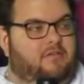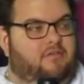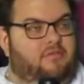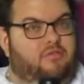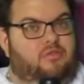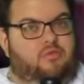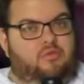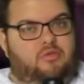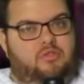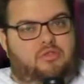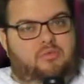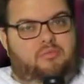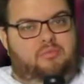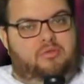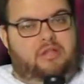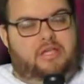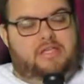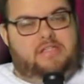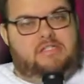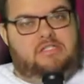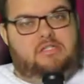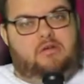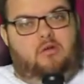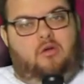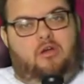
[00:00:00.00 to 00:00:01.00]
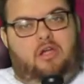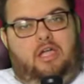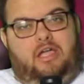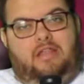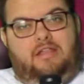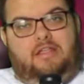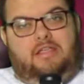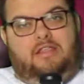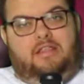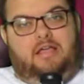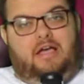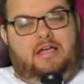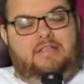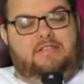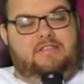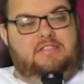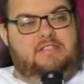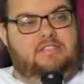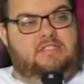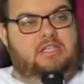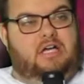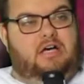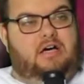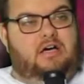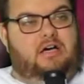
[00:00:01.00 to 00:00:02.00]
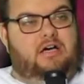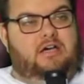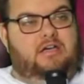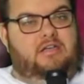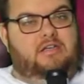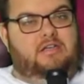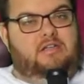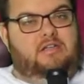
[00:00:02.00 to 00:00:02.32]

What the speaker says: through the Play Store, and then I saw